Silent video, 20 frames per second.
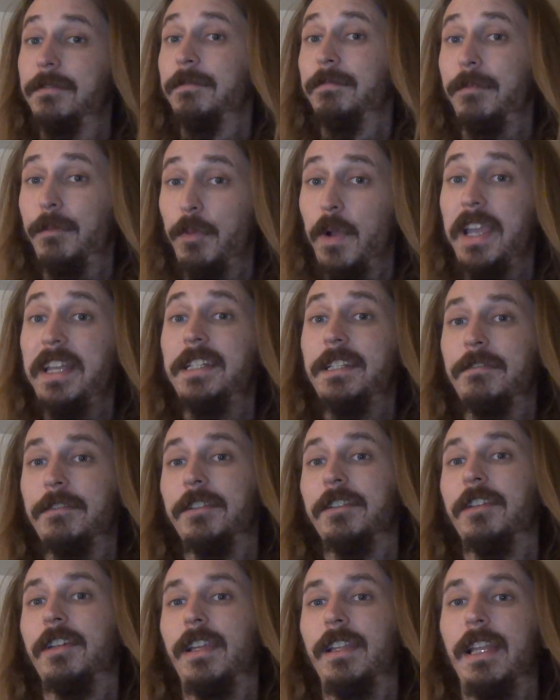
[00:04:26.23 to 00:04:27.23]
way
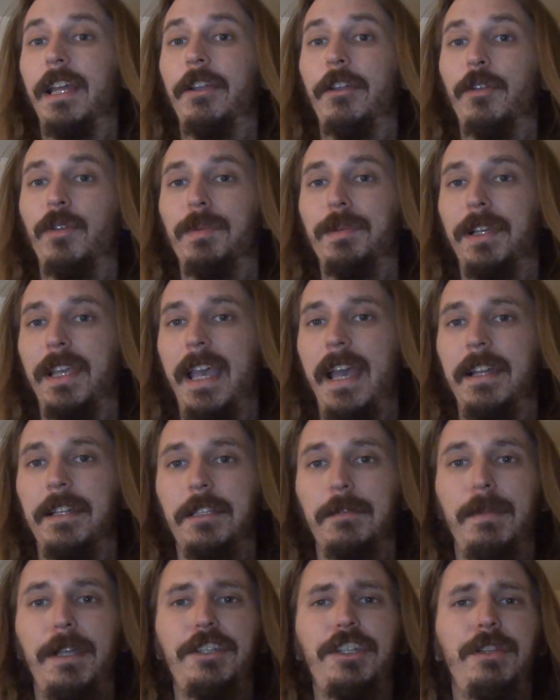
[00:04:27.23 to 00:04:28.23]
different looking than a normal cat,
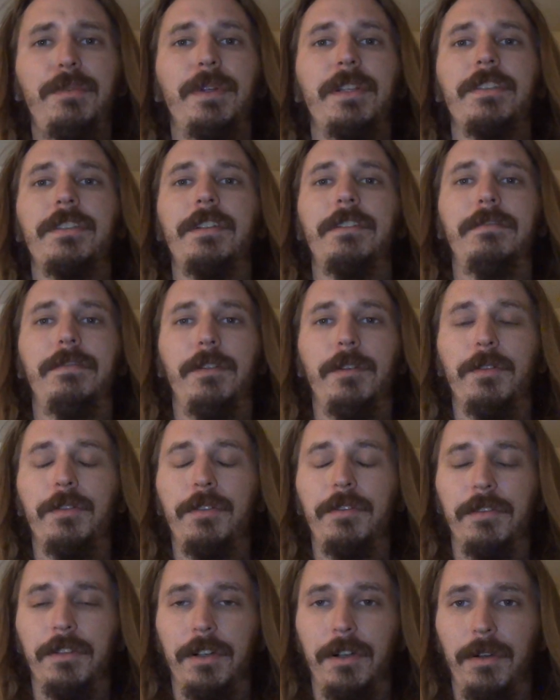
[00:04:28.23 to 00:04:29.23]
especially once they're full
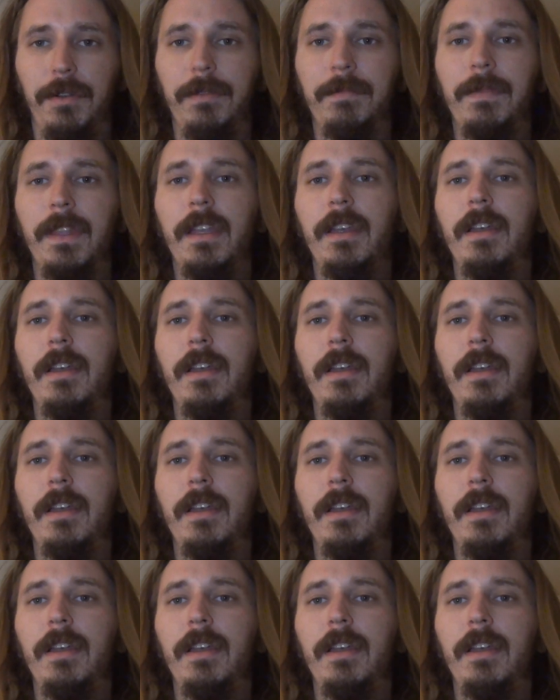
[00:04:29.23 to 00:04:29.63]
grown.